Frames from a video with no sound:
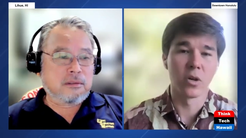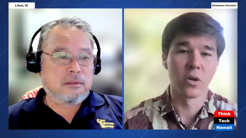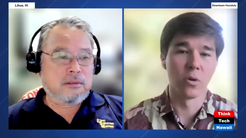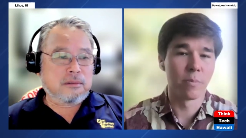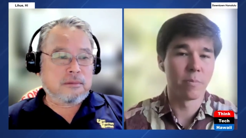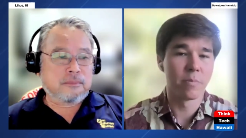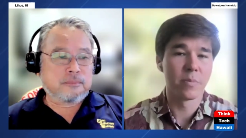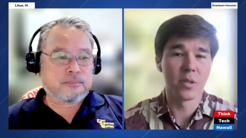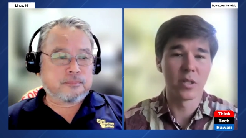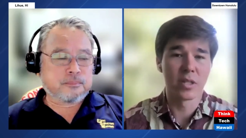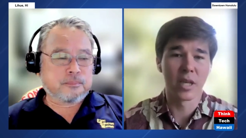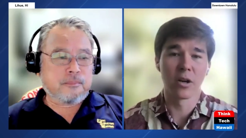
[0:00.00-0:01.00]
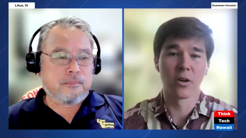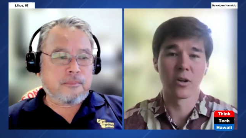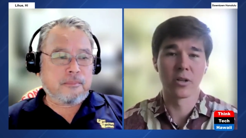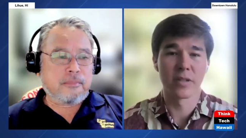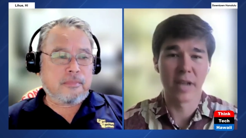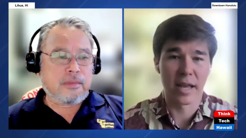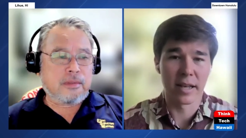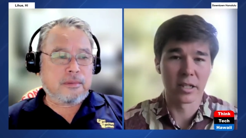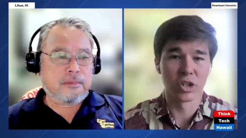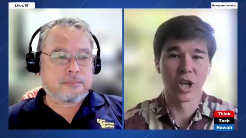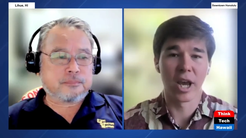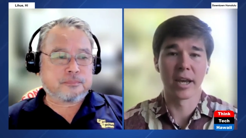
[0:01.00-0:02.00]
Speaker 1: So Senator
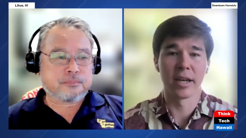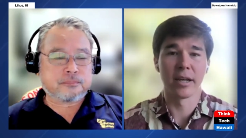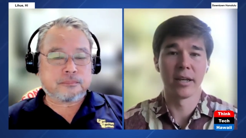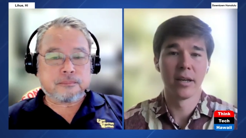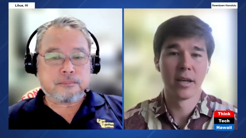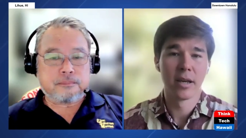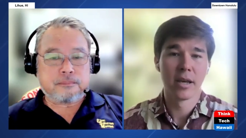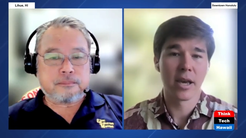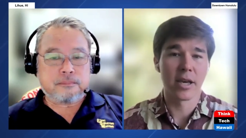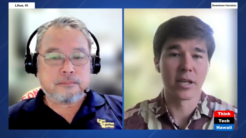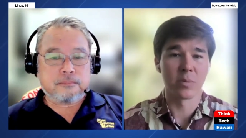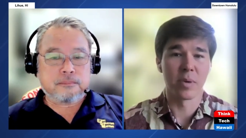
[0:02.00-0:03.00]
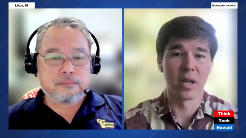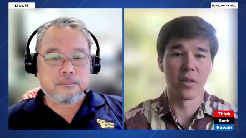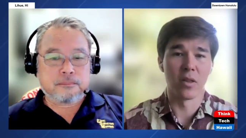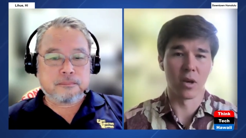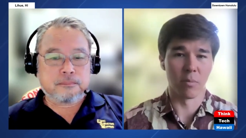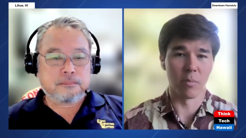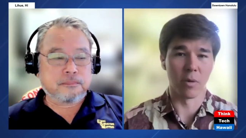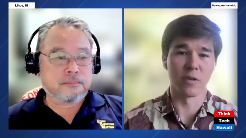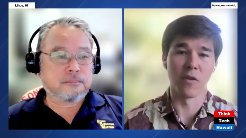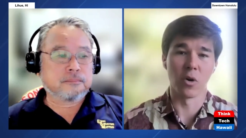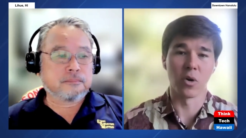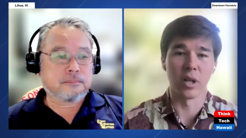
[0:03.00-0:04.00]
Stanley Chang has been the
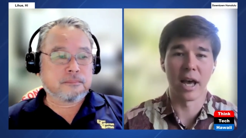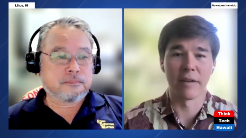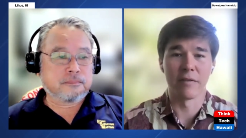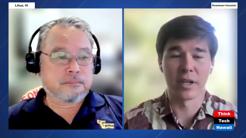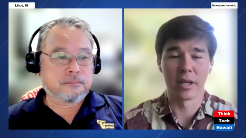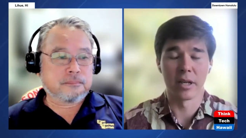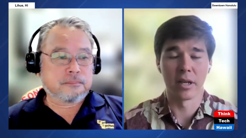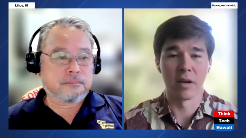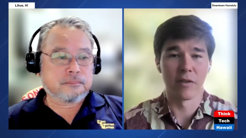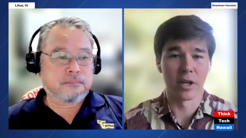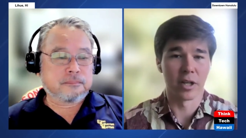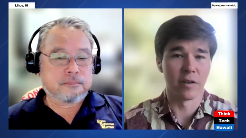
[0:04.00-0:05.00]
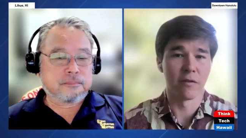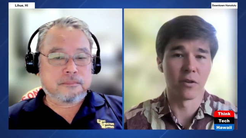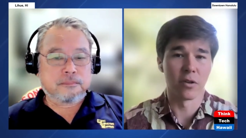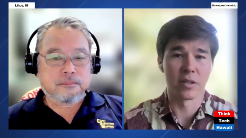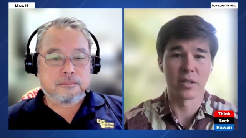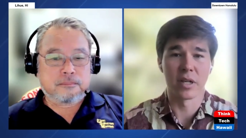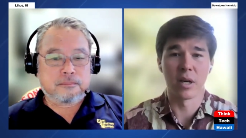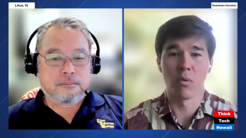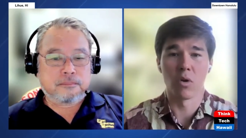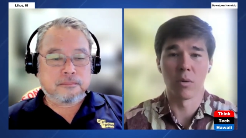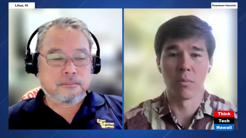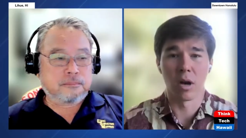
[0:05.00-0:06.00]
most vocal advocate in Hawaii for the
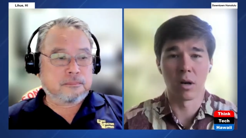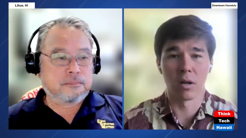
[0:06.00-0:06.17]
Singapore